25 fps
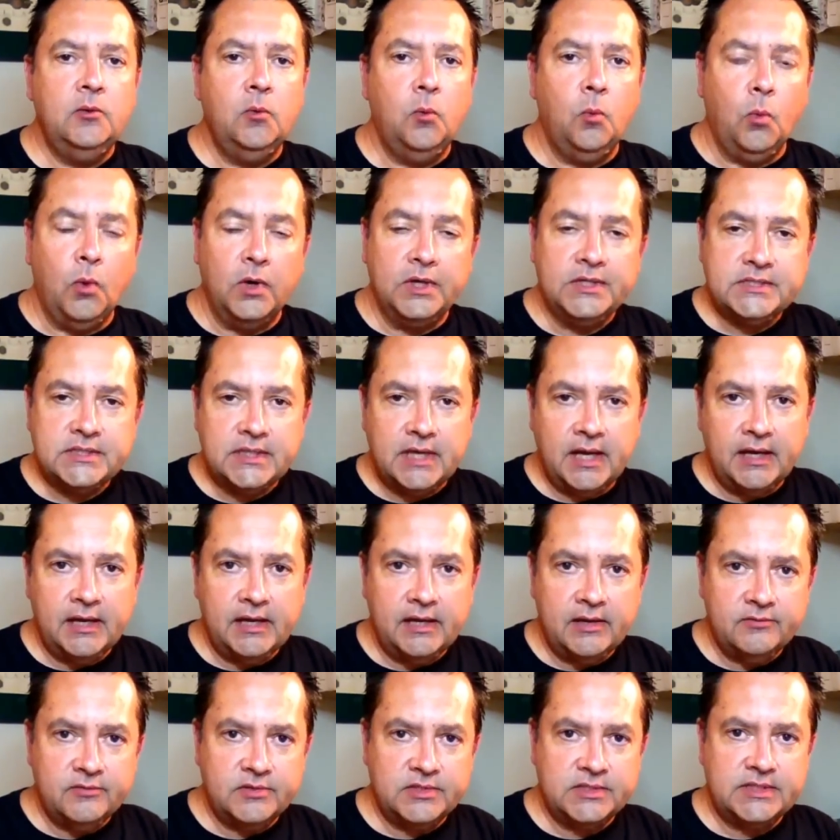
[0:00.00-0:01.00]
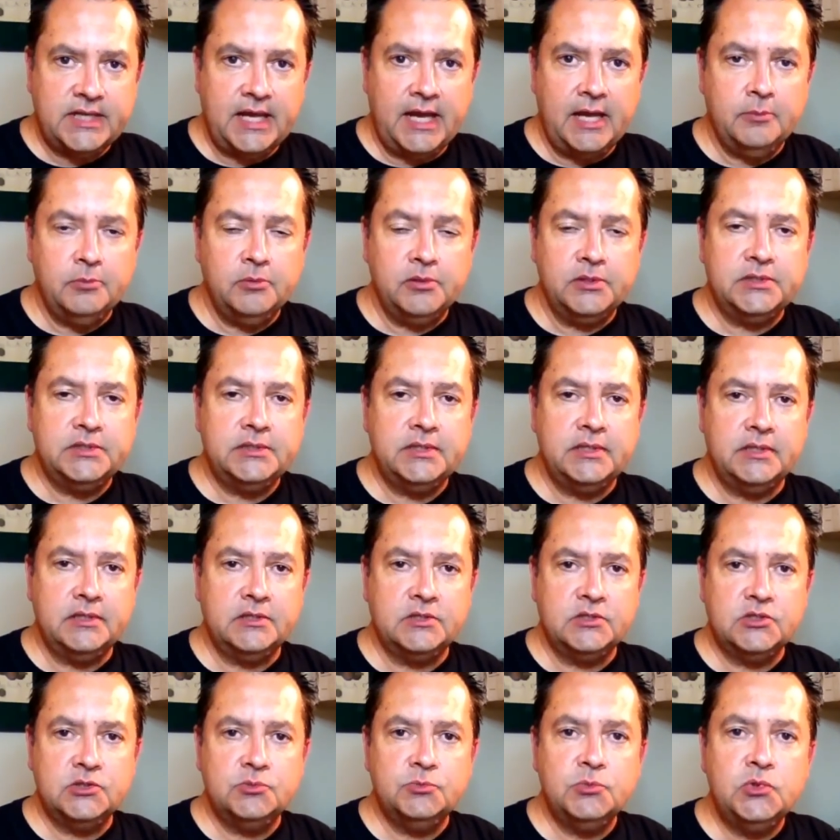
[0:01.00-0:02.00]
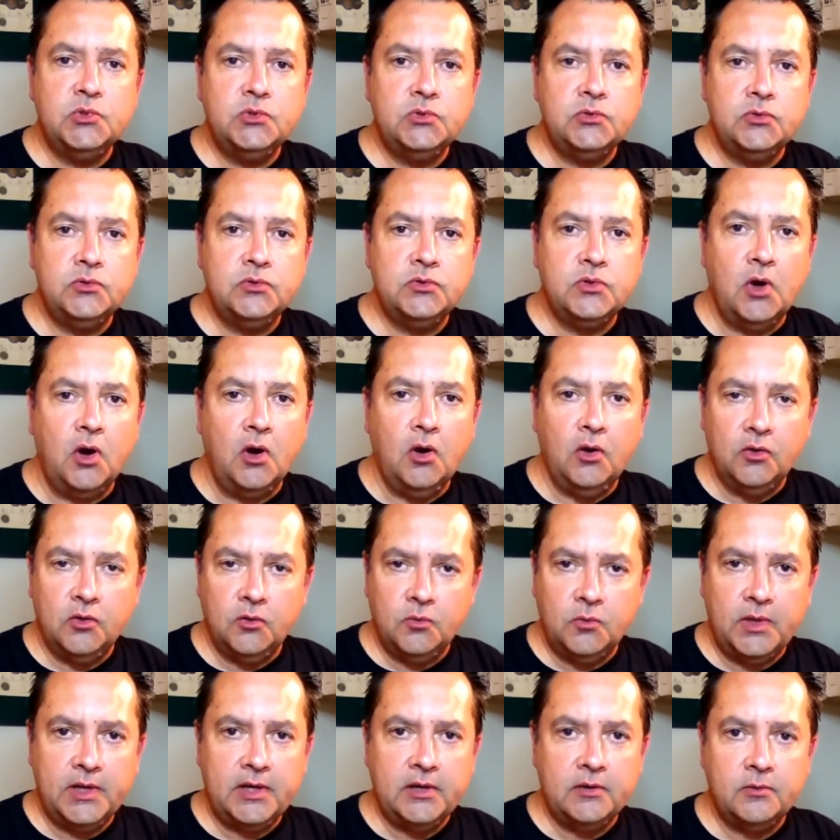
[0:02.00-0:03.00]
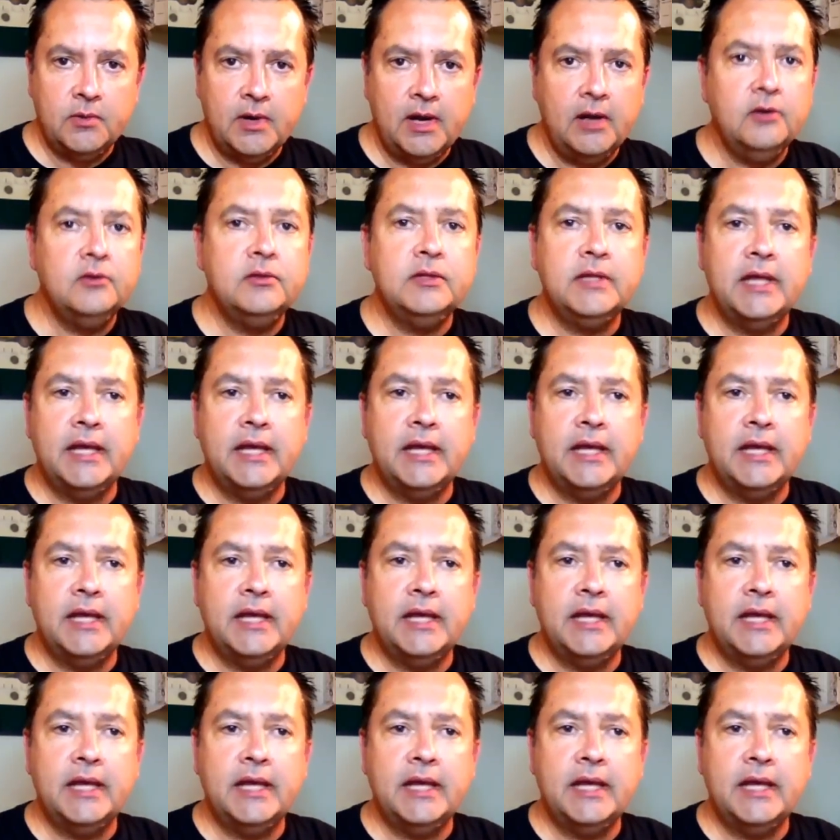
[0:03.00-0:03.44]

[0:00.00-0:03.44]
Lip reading: Once I have established that it's smooth all the way around